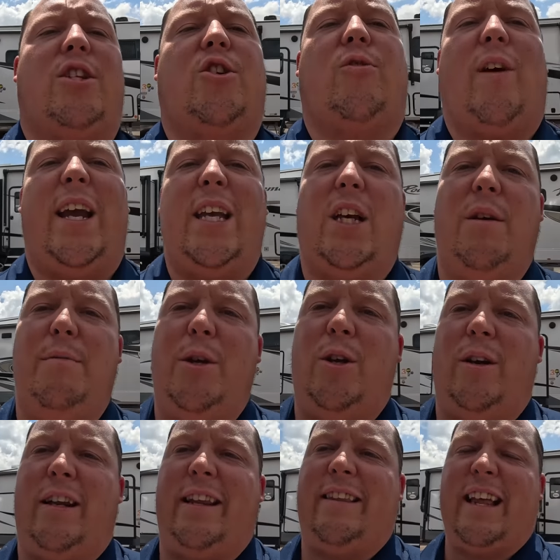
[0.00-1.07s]
this great
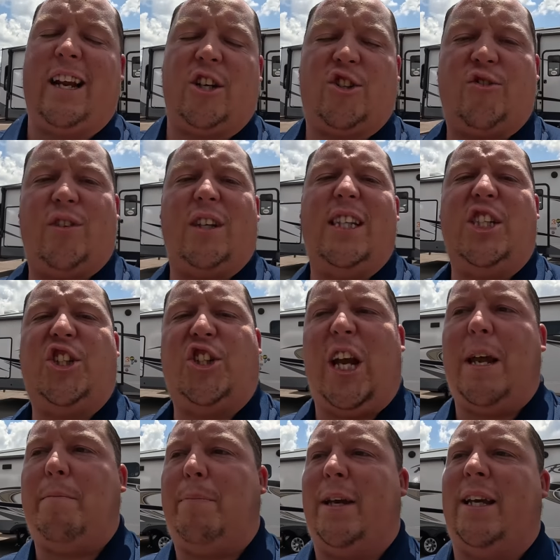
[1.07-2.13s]
community that is really
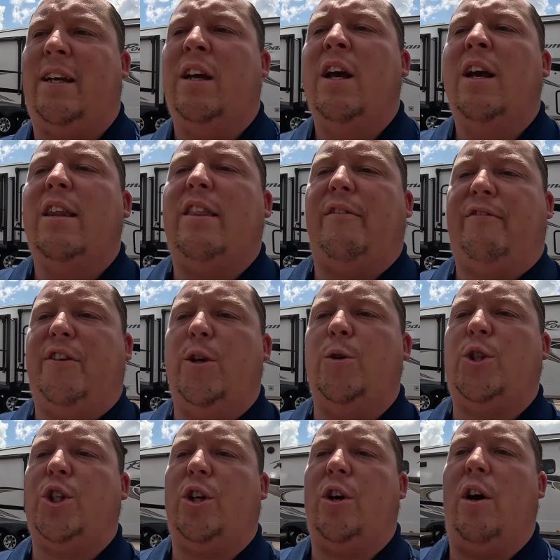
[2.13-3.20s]
shaping the
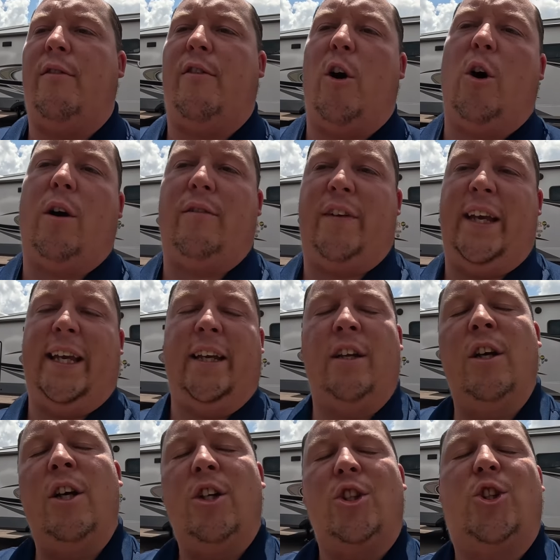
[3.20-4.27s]
future of
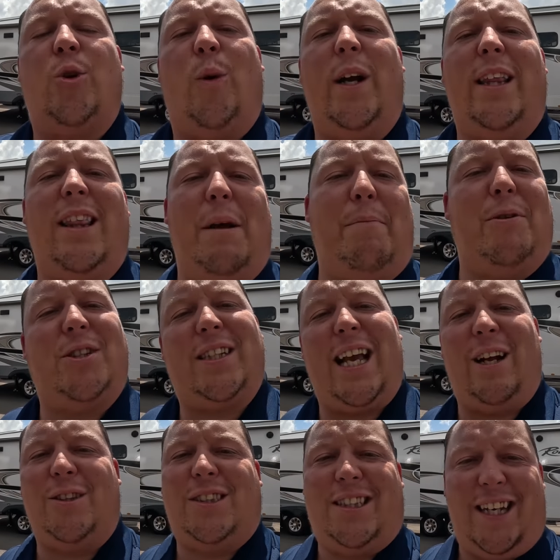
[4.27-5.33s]
RV. Join Lippert
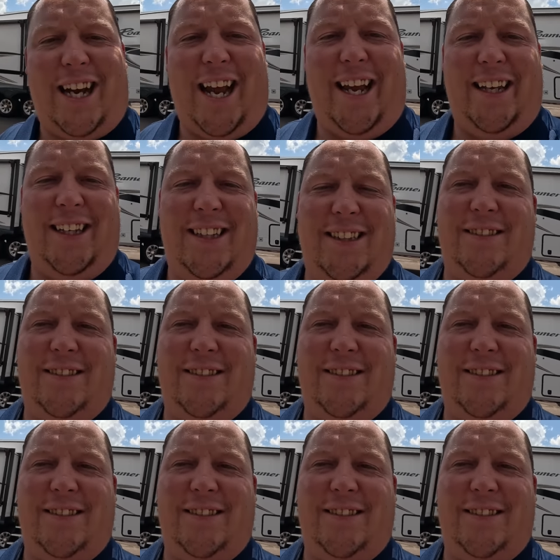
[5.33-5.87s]
Scouts today.